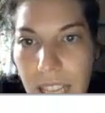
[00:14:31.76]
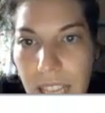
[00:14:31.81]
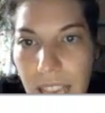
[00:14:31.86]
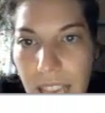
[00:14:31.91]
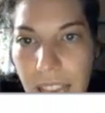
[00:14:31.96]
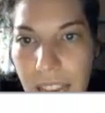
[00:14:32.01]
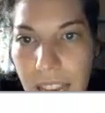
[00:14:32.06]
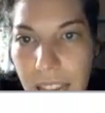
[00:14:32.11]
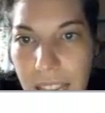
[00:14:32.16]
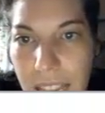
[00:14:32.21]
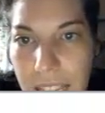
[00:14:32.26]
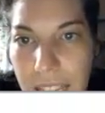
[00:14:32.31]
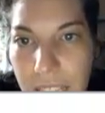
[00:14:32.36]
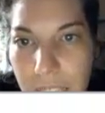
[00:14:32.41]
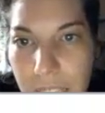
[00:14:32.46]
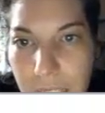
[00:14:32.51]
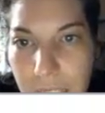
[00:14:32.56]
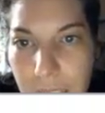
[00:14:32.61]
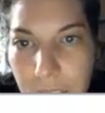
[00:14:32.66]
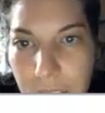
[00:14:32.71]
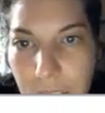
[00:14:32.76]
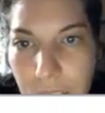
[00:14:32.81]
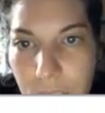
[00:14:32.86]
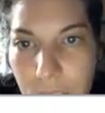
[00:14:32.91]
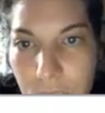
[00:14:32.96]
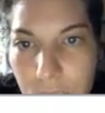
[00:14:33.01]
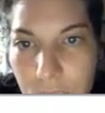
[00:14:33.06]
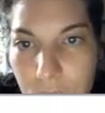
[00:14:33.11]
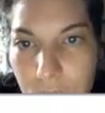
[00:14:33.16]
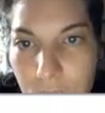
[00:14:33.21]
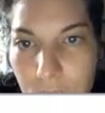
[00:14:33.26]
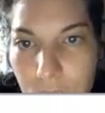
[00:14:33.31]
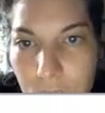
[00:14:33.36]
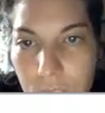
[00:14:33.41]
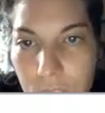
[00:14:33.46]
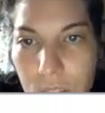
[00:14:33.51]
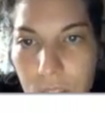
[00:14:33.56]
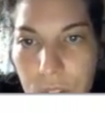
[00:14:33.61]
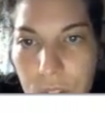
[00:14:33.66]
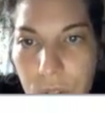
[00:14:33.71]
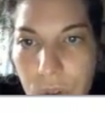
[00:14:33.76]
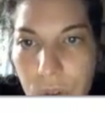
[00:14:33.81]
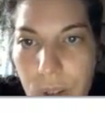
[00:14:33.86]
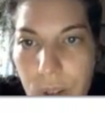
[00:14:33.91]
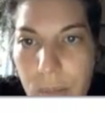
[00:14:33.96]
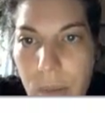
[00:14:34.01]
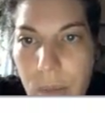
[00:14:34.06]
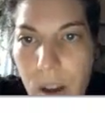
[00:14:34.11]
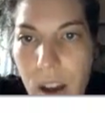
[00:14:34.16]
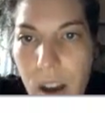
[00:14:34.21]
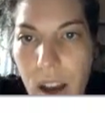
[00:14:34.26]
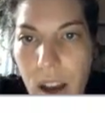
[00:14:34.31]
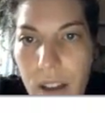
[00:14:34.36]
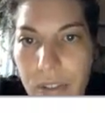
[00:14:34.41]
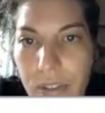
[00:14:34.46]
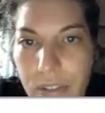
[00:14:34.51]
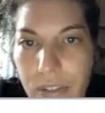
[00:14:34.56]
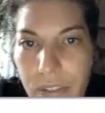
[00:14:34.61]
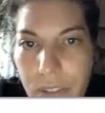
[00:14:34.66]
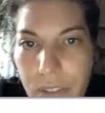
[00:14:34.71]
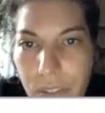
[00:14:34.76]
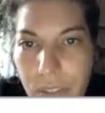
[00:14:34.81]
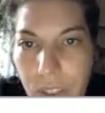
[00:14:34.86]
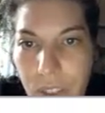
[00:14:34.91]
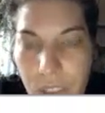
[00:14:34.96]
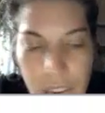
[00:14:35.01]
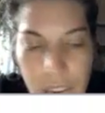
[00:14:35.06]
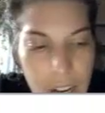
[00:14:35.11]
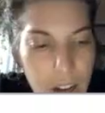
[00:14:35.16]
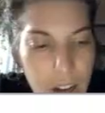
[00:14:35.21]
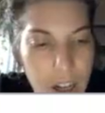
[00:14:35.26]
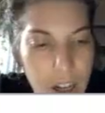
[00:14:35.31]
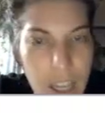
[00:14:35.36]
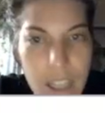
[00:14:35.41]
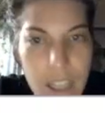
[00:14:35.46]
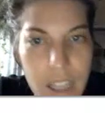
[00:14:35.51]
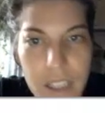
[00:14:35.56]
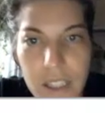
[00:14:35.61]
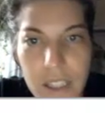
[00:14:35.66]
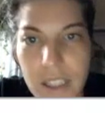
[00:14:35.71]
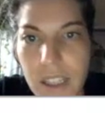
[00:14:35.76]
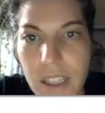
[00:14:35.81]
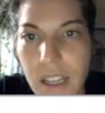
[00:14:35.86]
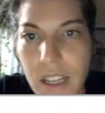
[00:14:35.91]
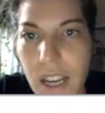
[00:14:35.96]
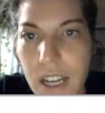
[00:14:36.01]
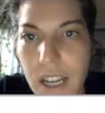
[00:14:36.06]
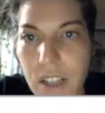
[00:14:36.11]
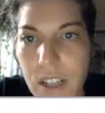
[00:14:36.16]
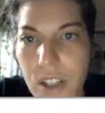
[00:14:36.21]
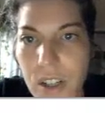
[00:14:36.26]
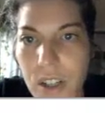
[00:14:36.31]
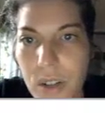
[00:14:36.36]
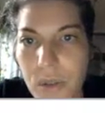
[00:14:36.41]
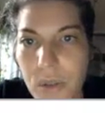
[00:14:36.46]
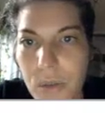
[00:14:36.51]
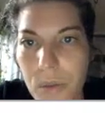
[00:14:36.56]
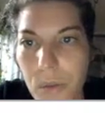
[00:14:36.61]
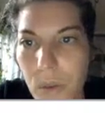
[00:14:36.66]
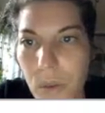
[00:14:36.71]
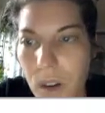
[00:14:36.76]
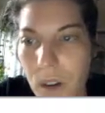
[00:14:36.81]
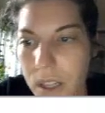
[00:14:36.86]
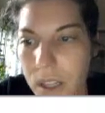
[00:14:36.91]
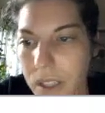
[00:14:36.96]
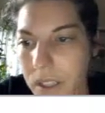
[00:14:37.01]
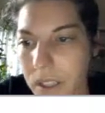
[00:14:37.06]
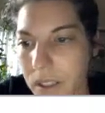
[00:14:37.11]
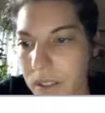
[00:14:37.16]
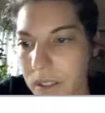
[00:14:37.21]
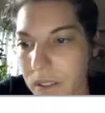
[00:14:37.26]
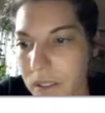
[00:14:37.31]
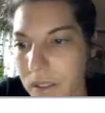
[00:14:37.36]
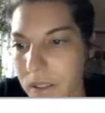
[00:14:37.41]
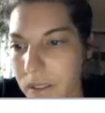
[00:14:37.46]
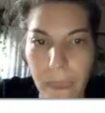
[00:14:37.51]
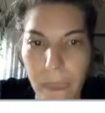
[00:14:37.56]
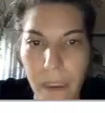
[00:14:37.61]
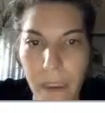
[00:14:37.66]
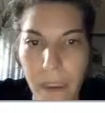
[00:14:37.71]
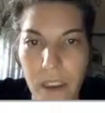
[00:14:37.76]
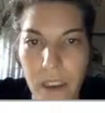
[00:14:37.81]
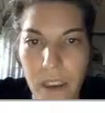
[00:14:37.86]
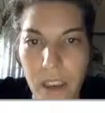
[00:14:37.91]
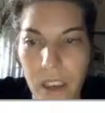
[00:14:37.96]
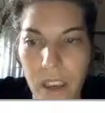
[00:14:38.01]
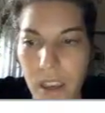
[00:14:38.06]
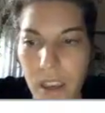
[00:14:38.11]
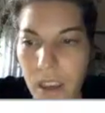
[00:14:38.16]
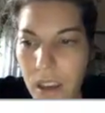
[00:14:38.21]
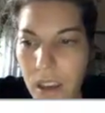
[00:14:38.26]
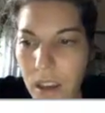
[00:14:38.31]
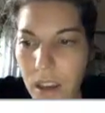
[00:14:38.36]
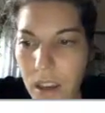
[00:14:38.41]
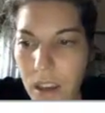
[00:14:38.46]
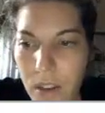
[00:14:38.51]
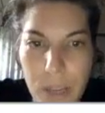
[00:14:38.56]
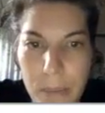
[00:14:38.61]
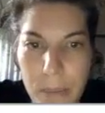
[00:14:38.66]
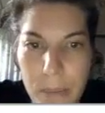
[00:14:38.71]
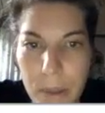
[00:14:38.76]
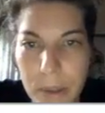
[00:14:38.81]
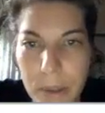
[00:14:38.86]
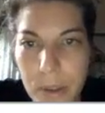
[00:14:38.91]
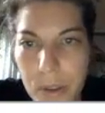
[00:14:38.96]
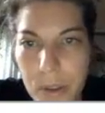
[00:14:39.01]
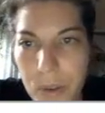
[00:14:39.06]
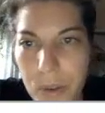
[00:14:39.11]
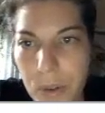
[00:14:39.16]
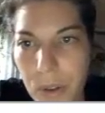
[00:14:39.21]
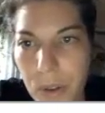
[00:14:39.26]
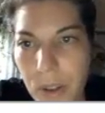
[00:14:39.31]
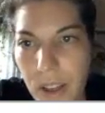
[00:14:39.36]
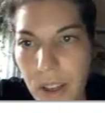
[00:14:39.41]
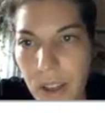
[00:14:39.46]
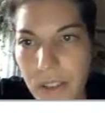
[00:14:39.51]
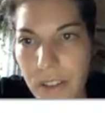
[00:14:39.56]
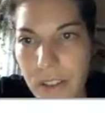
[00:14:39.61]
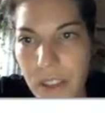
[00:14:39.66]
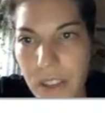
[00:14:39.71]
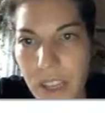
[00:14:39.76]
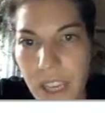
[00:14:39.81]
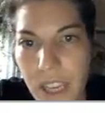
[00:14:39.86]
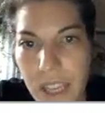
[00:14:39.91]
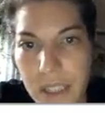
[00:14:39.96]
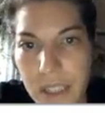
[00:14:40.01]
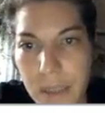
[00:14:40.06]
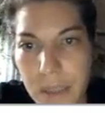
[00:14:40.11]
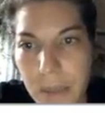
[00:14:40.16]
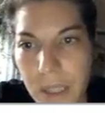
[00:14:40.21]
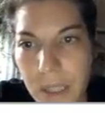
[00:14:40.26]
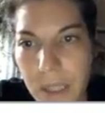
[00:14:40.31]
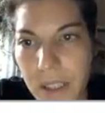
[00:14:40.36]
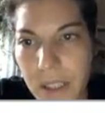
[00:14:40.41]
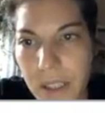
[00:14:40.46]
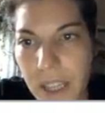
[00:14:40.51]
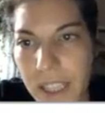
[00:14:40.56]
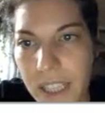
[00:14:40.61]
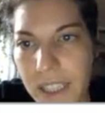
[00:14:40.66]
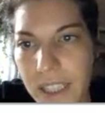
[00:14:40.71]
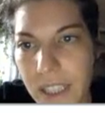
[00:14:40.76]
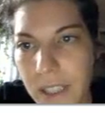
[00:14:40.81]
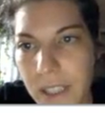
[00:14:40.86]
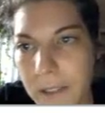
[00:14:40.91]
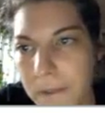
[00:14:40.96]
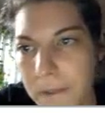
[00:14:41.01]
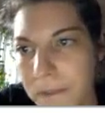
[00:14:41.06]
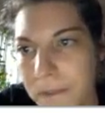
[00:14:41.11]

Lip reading: and I can trim off the areas that I don't want. In order to use the shape builder tool, everything has to be selected.